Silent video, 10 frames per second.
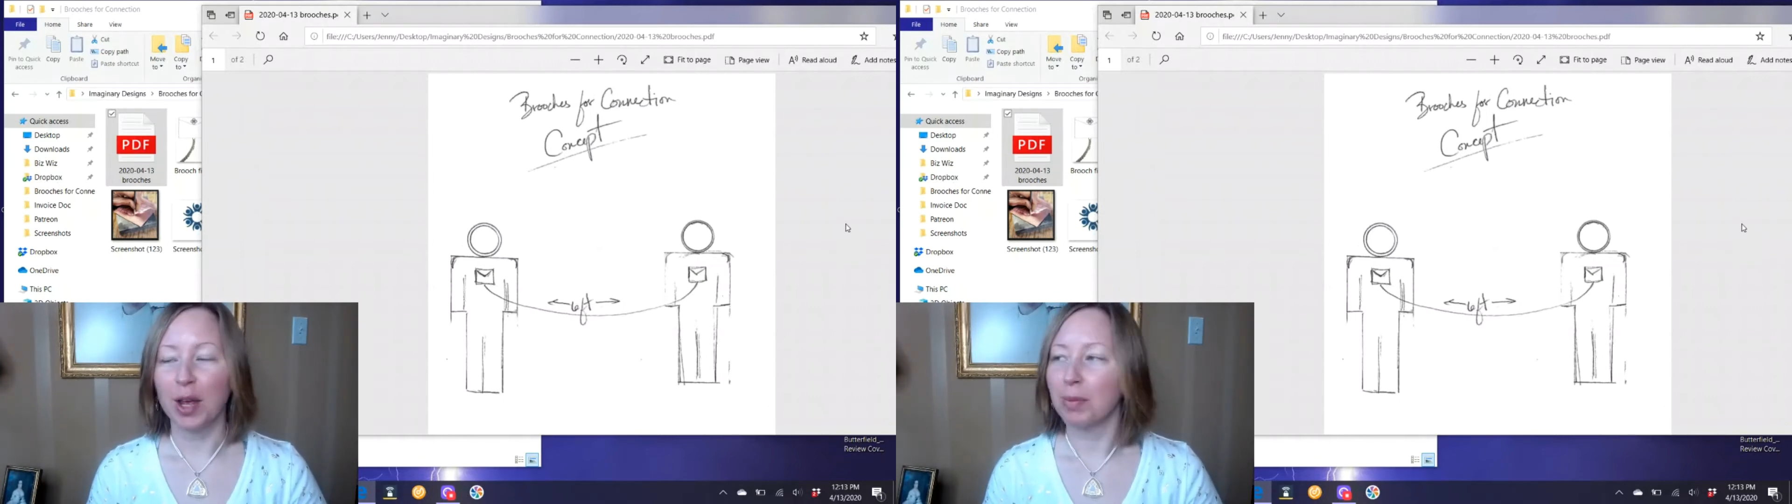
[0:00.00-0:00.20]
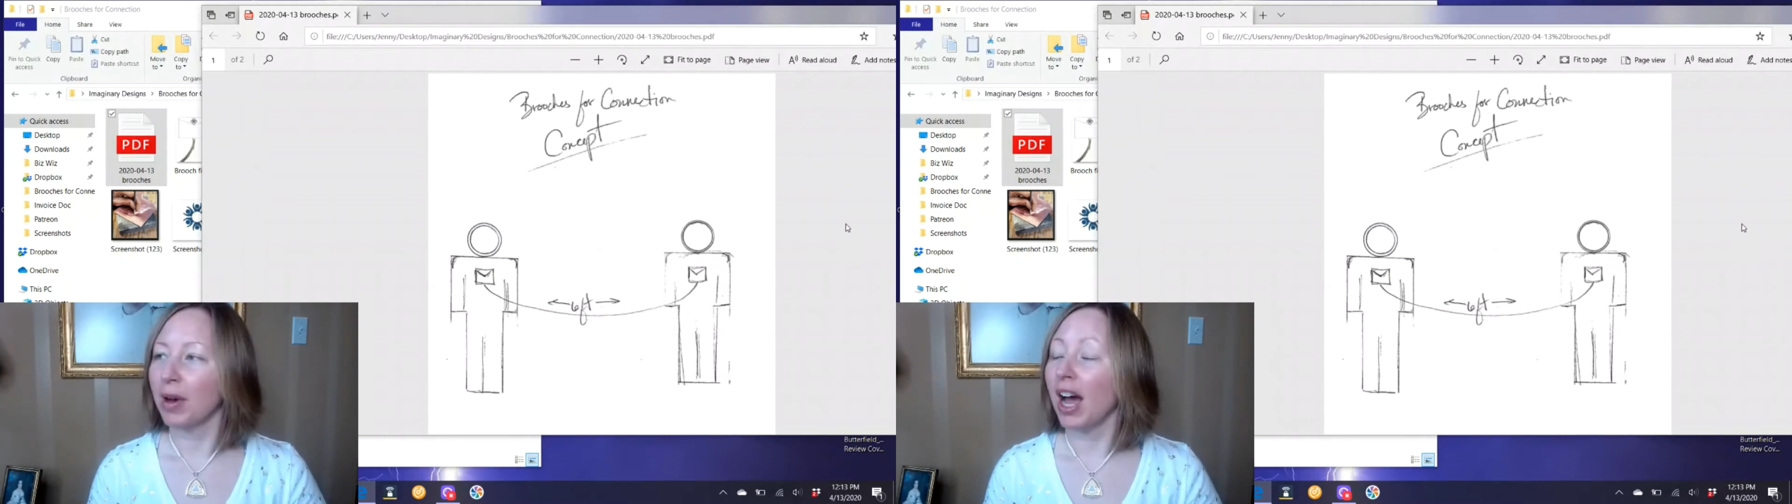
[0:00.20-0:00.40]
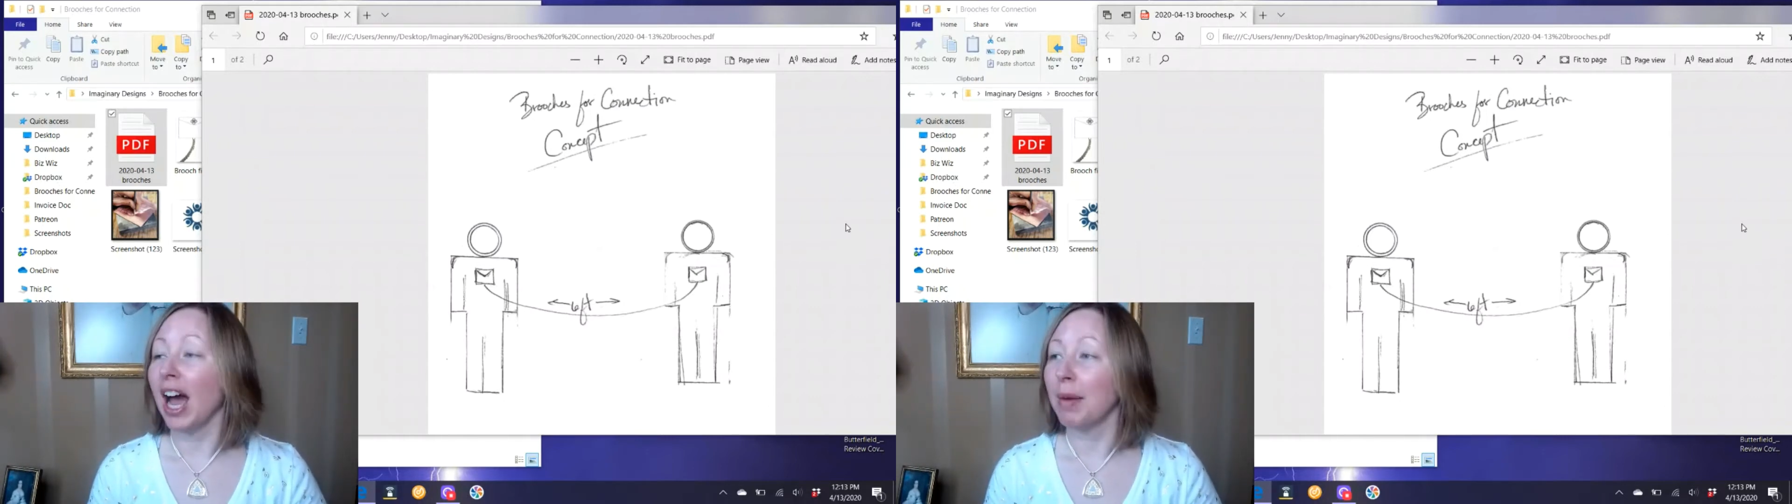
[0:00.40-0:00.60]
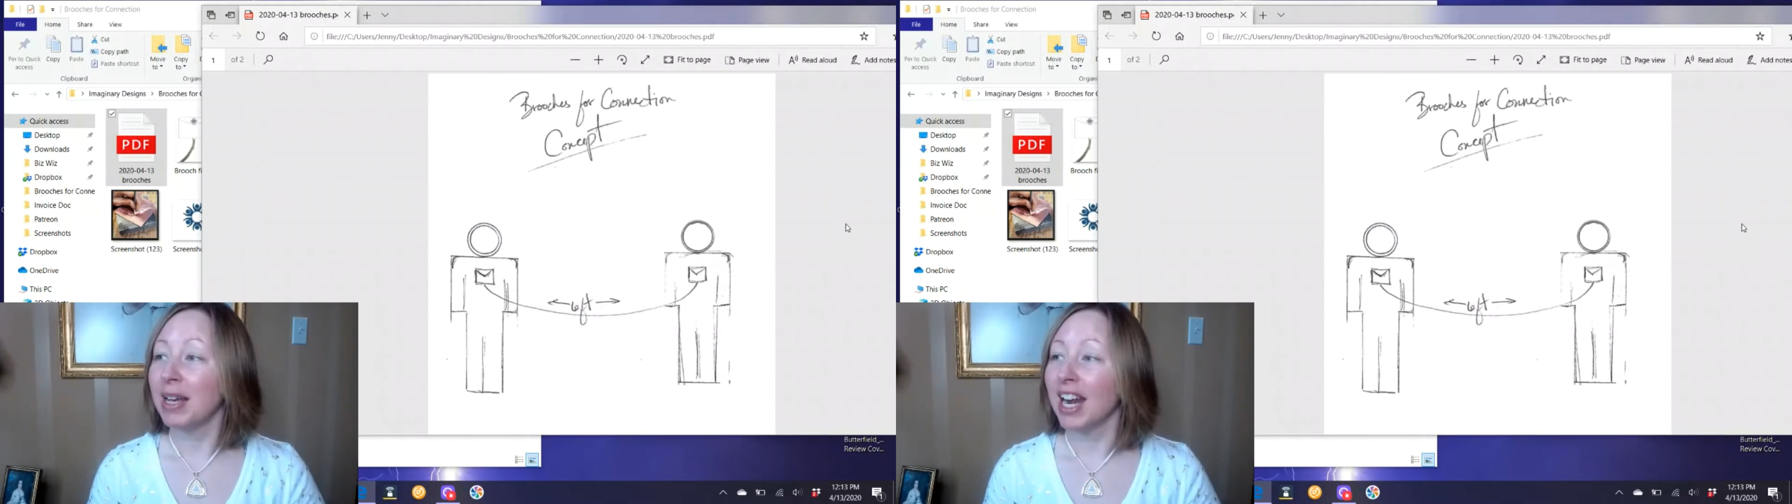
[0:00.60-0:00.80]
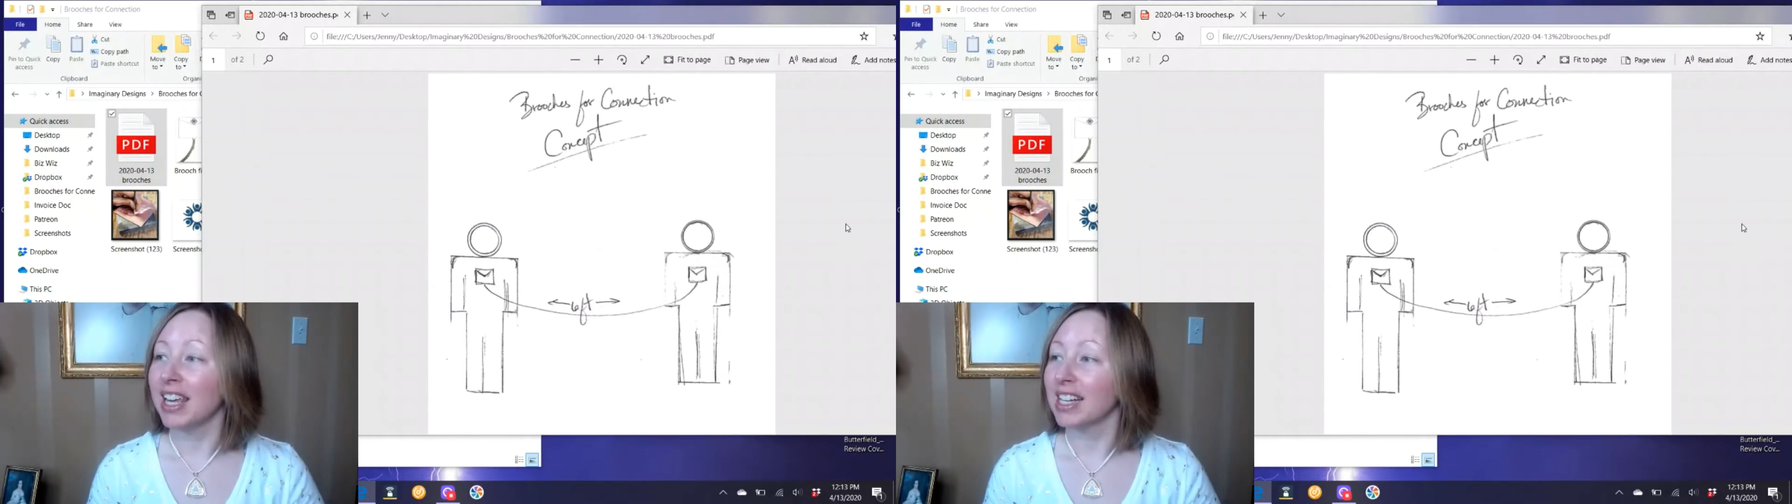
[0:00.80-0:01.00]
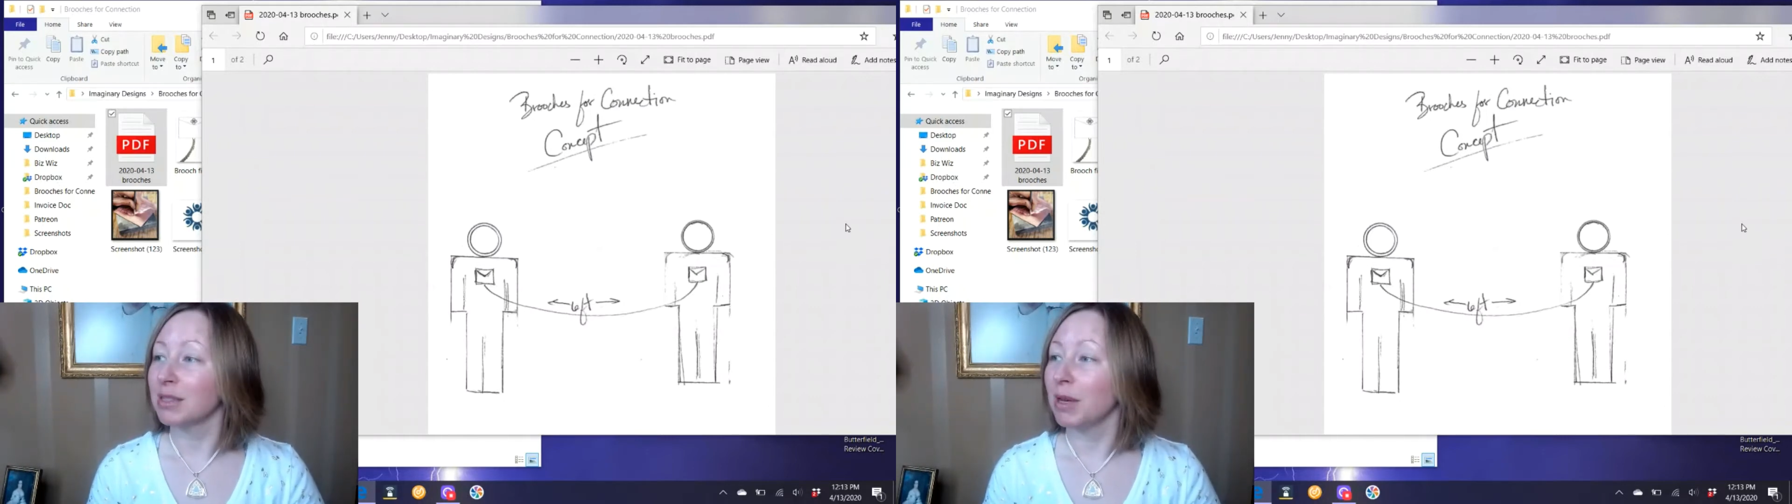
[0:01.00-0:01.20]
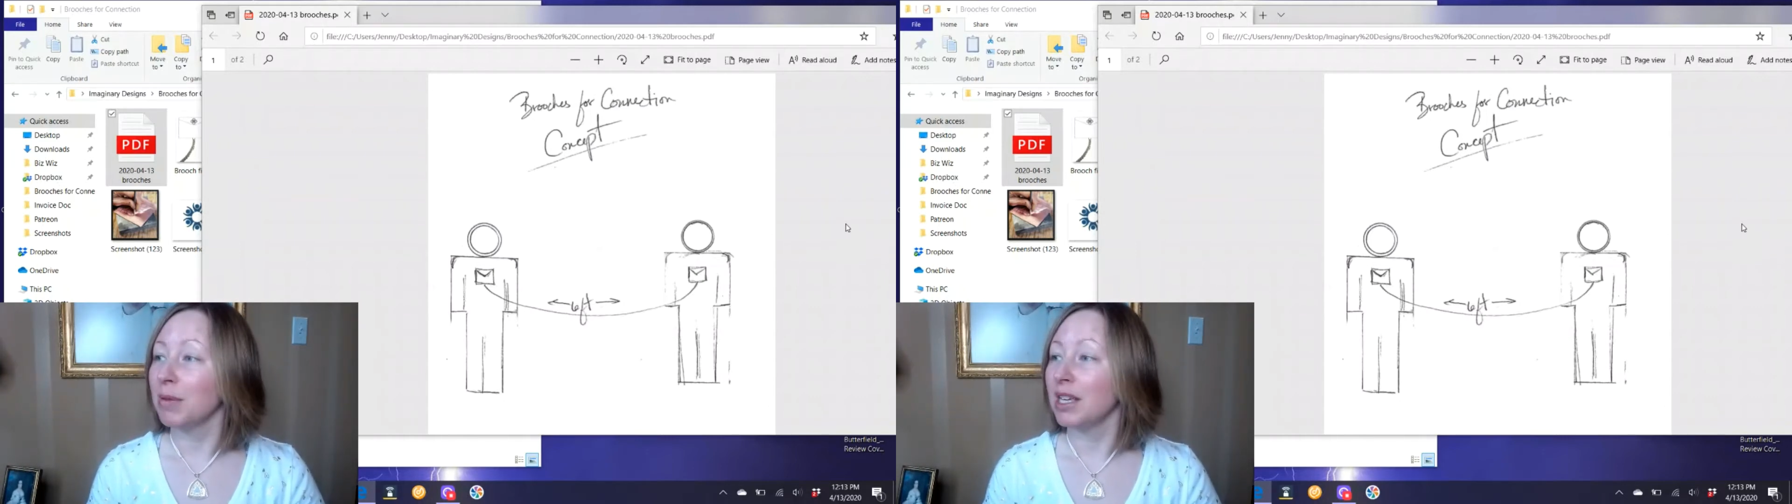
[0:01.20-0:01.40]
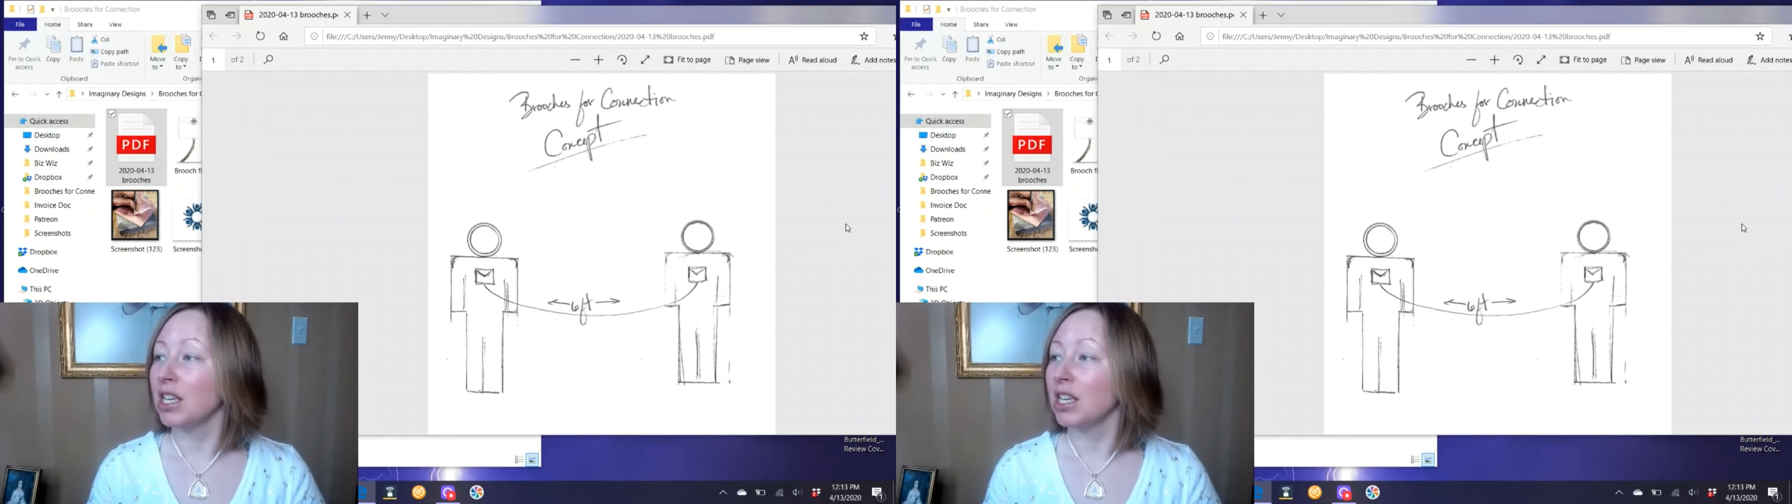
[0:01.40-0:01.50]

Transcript: But I mean, I guess maybe